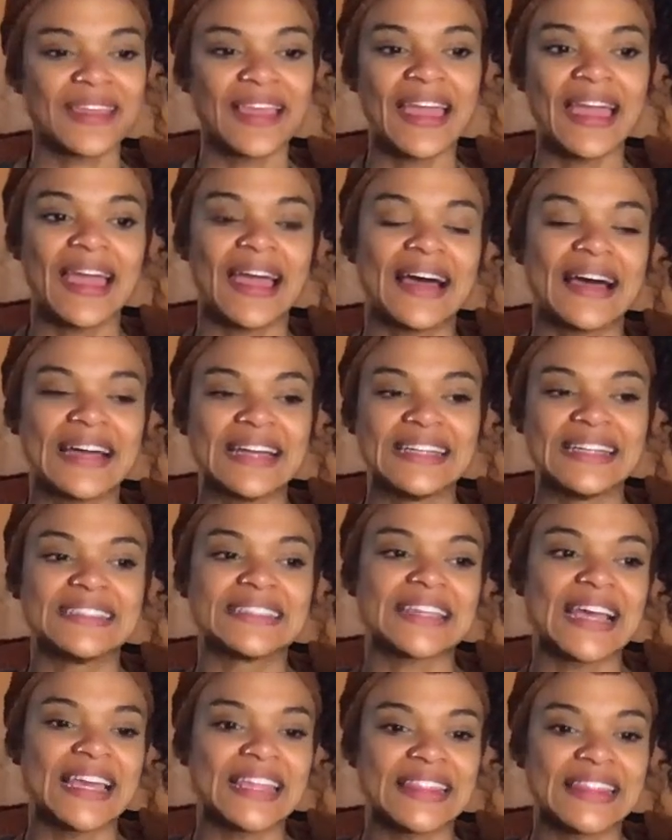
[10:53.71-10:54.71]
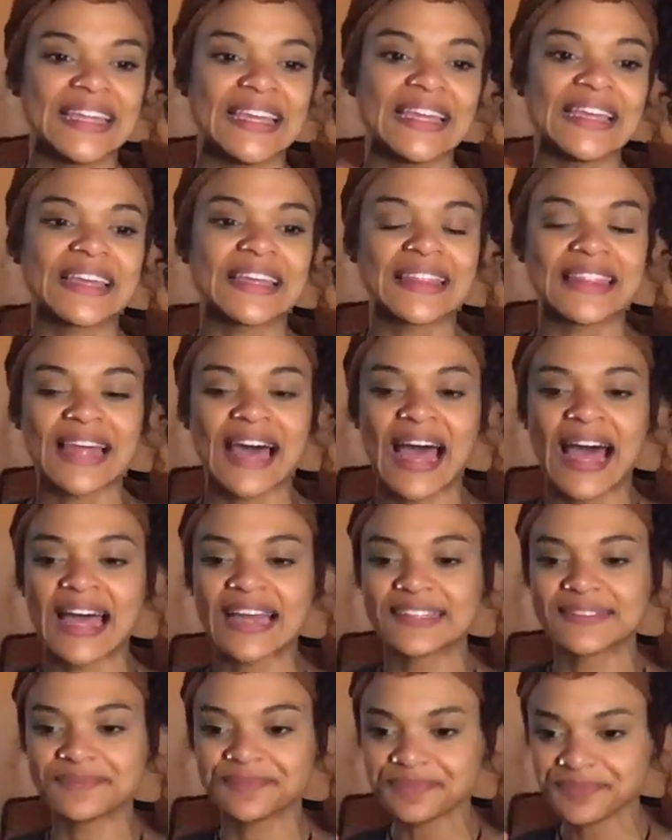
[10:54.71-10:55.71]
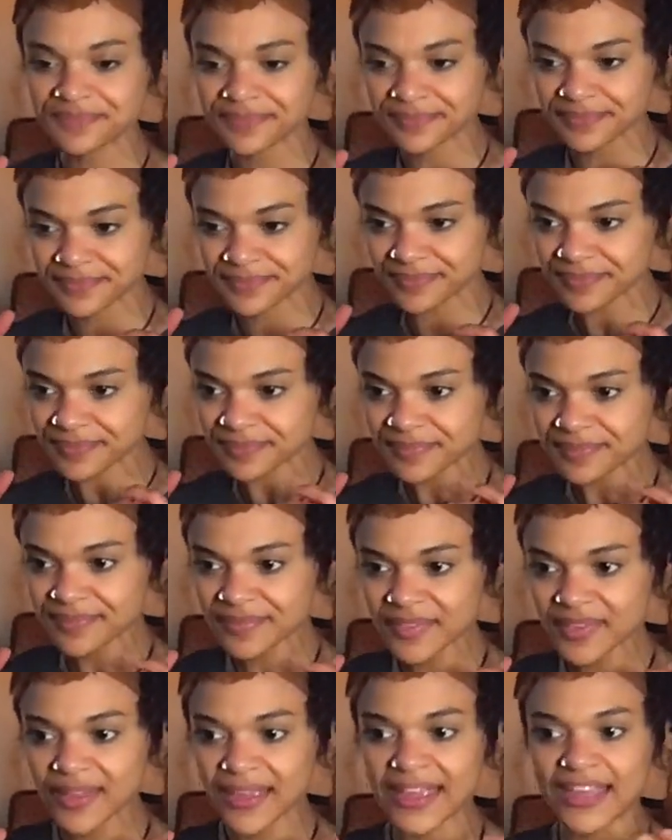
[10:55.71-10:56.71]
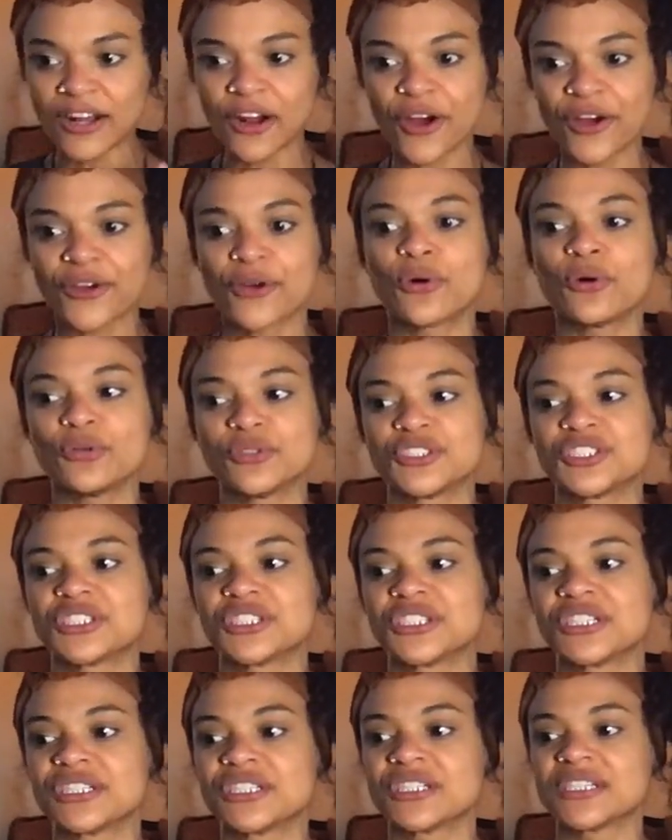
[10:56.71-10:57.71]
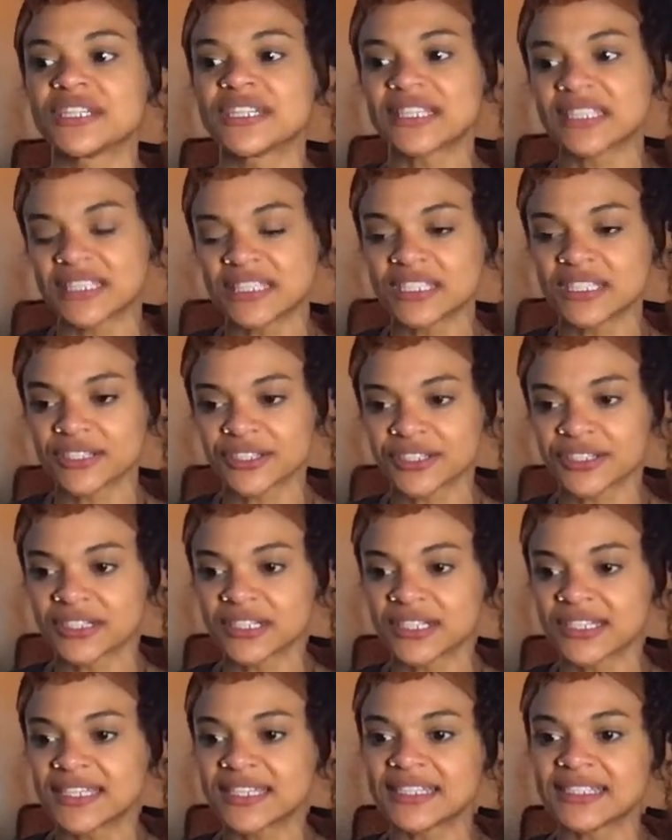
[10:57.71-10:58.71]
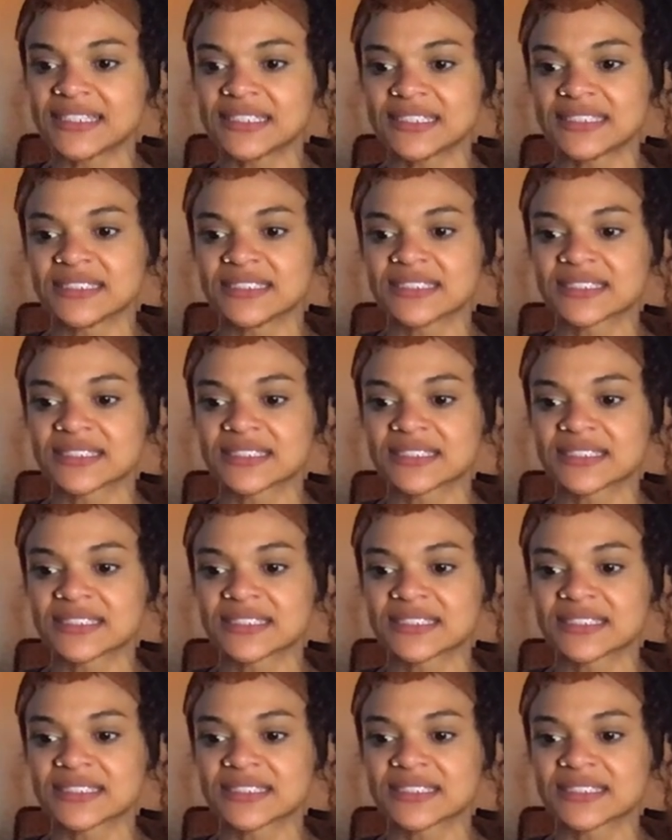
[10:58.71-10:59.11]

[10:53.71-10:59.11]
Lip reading: And I think that in our culture here is,